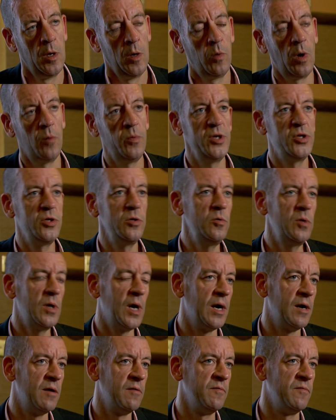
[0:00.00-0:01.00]
What we do
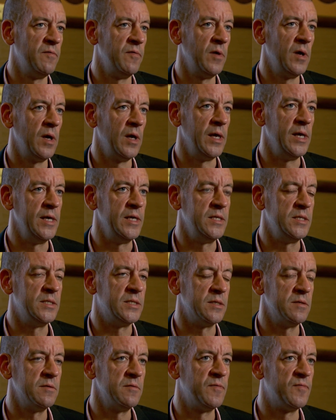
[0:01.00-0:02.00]
have
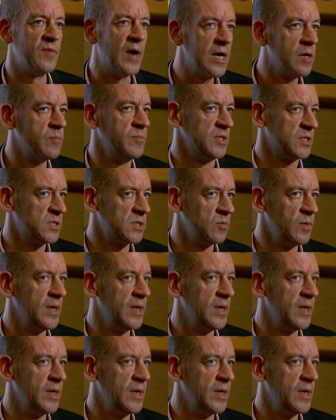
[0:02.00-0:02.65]
is fragments.